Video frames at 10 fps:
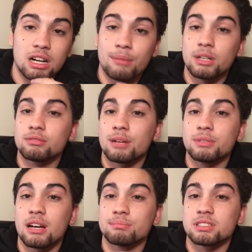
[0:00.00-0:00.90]
I'm on Rob
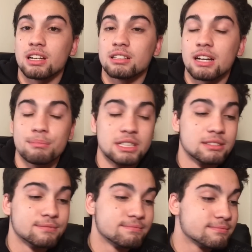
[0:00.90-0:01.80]
Dahm's side. I
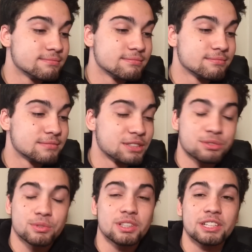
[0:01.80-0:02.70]
mean,
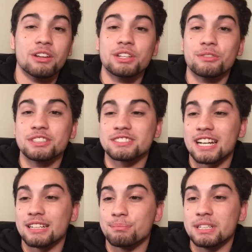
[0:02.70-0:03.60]
there's really only one
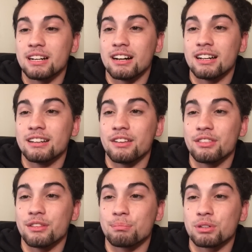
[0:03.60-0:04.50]
side to be on,
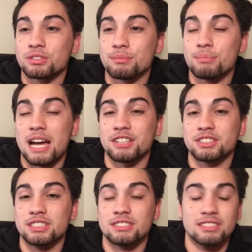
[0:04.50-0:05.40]
the person
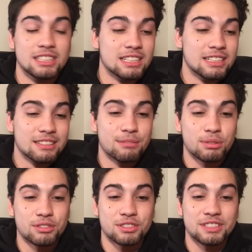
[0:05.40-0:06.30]
bashing the
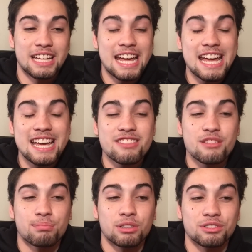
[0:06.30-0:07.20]
person and
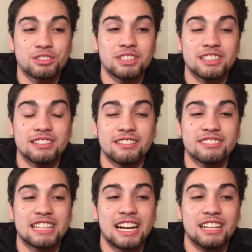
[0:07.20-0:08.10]
the person
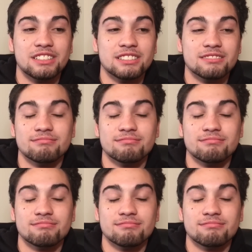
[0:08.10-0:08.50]
that